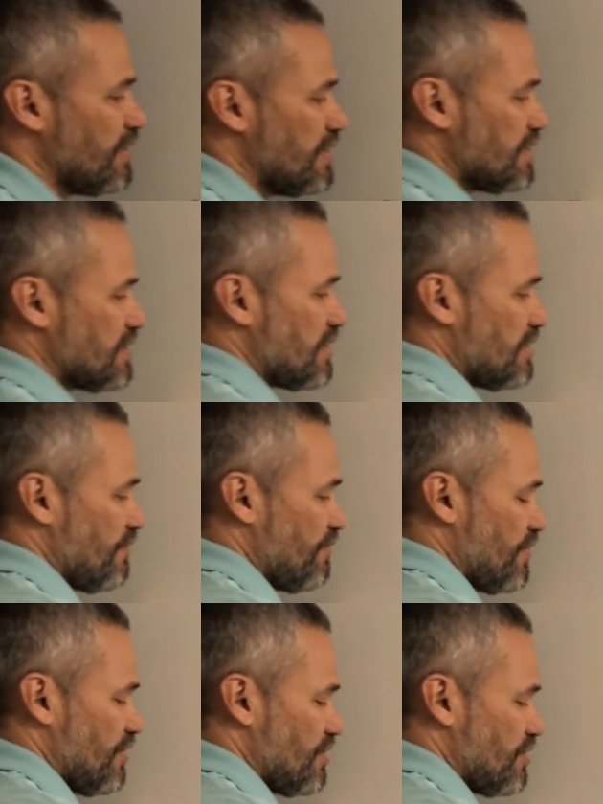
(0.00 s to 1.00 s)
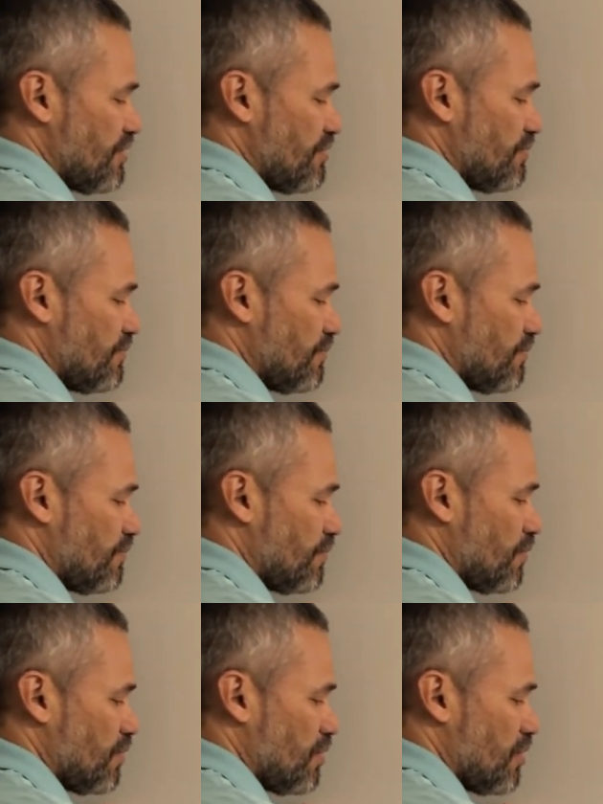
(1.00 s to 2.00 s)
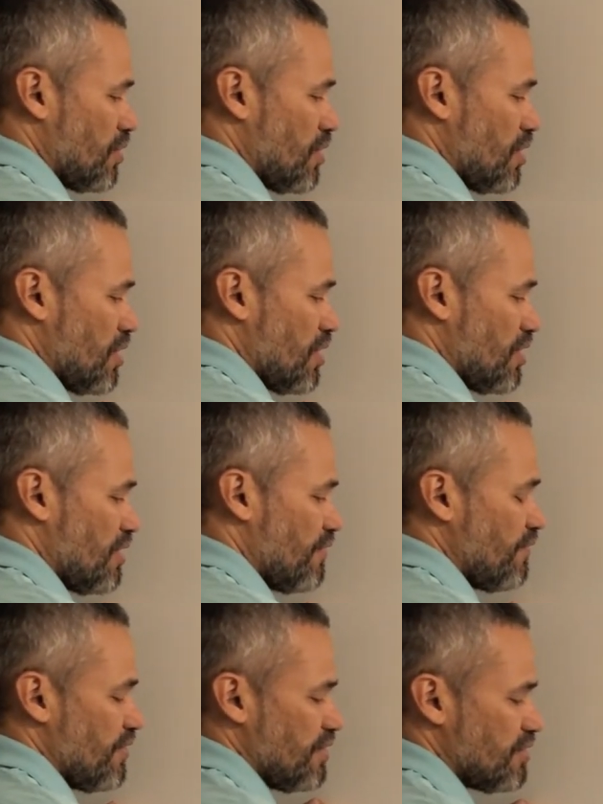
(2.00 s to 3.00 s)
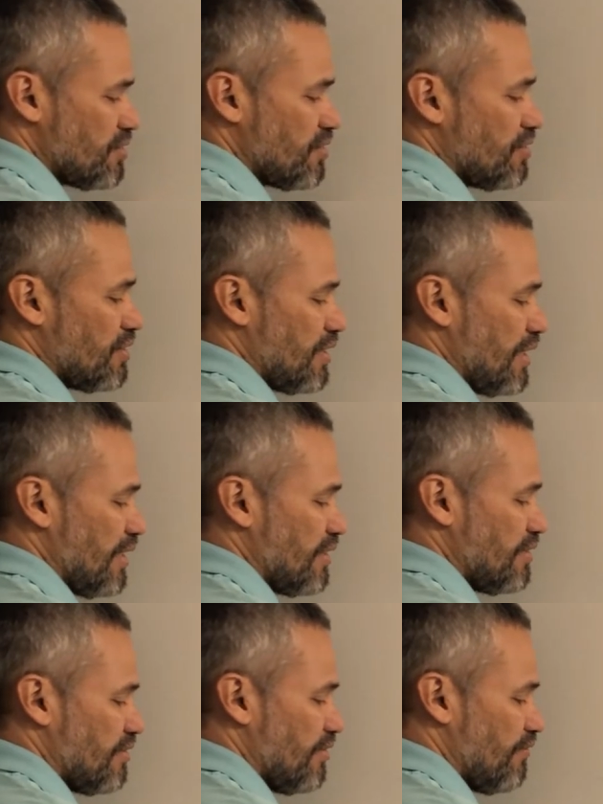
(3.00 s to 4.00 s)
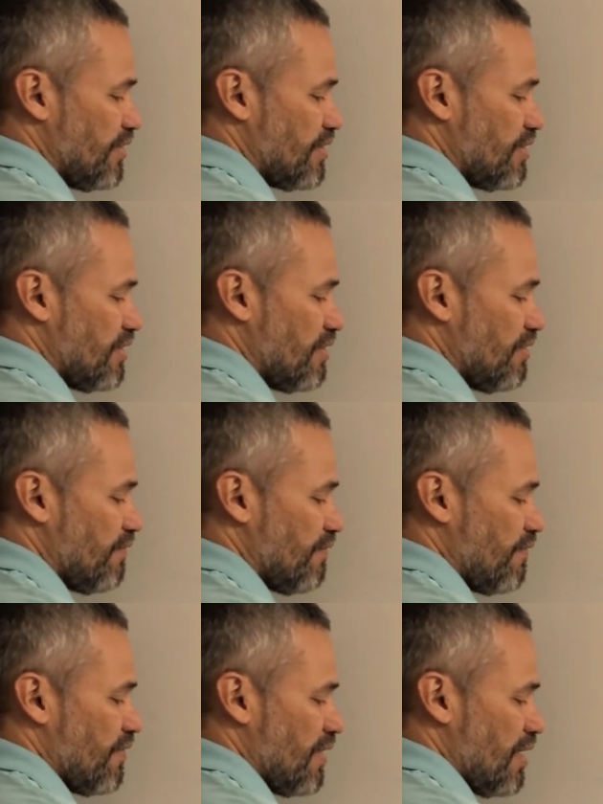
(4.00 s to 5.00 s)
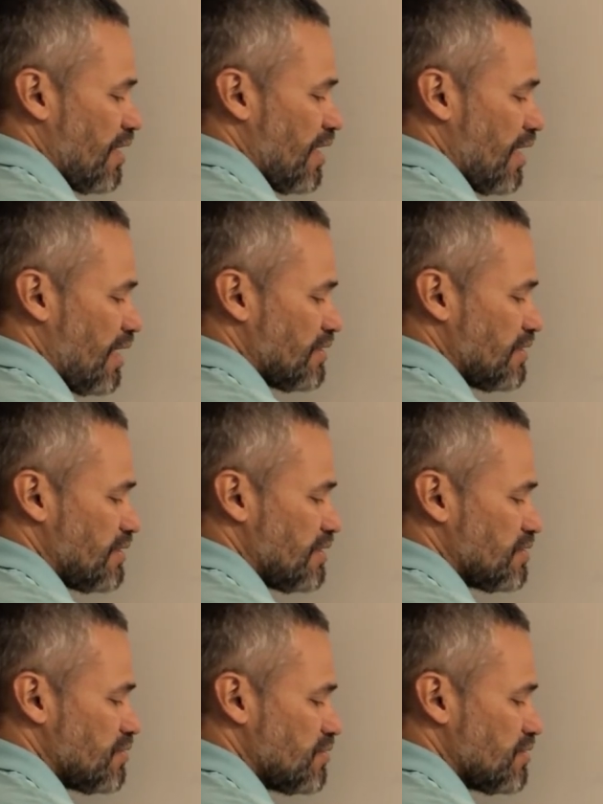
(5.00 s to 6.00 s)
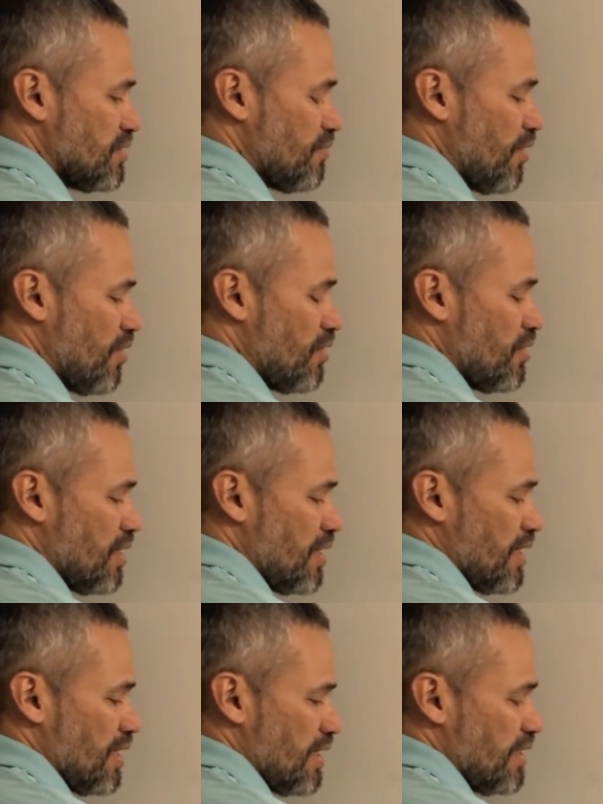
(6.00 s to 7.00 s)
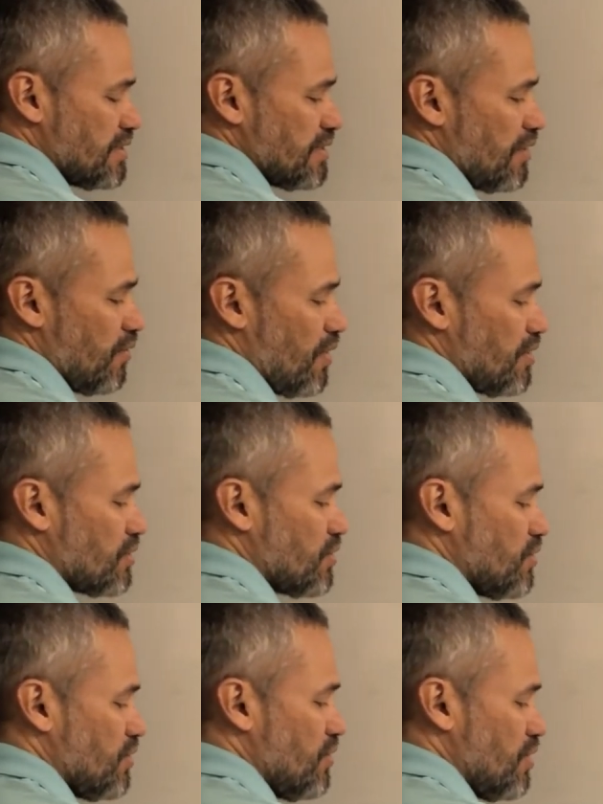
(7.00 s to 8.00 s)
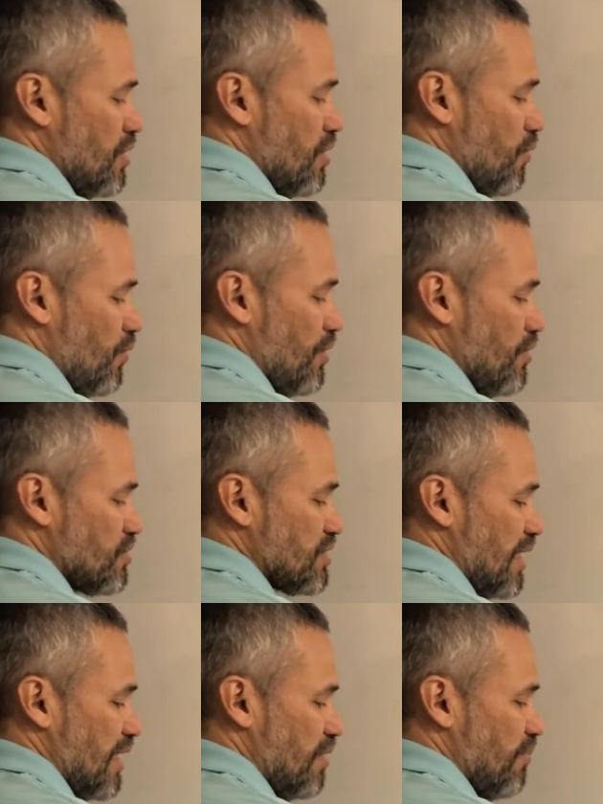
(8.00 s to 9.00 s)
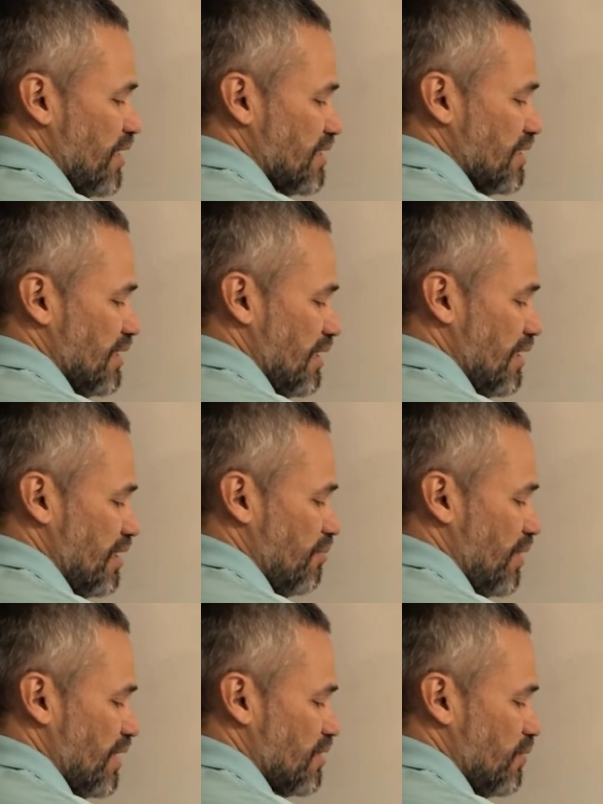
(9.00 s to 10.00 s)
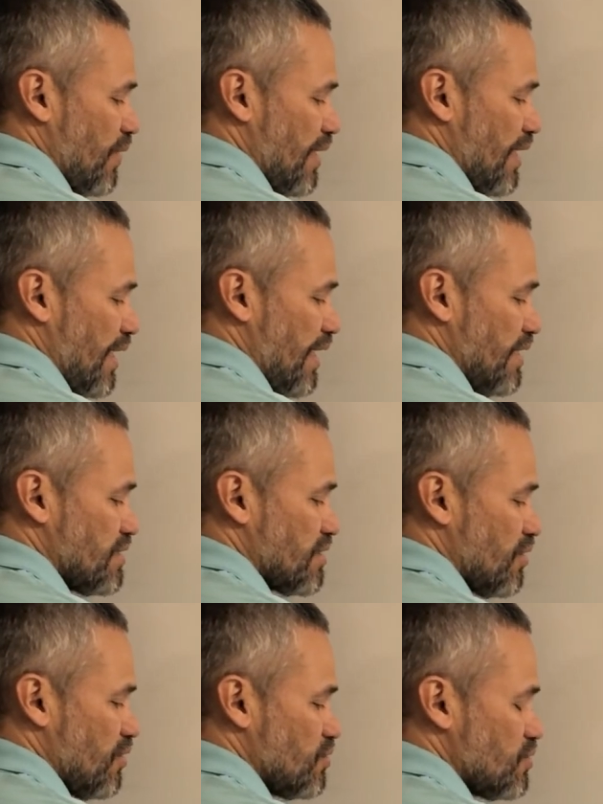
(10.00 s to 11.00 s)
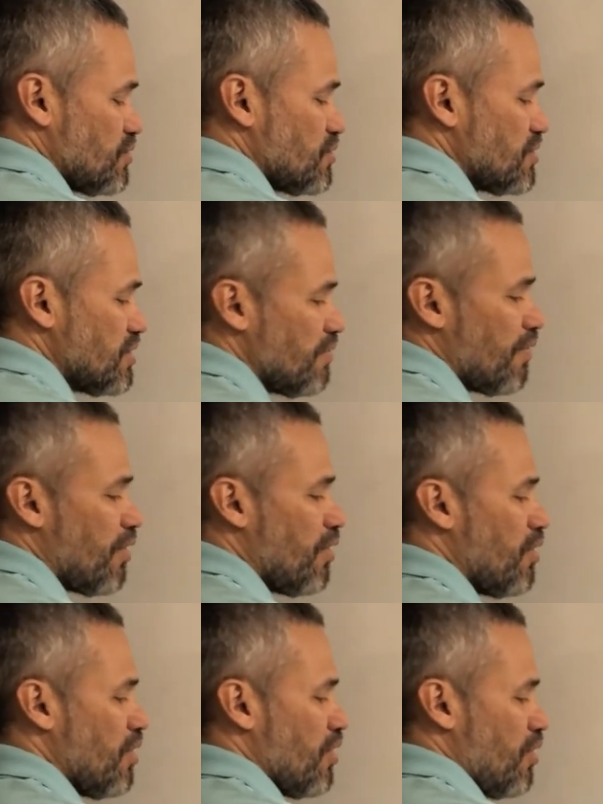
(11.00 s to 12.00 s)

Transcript: This is the definition. The derivative at t sub 0 is equal to, we use a limit. The limit when h goes to 0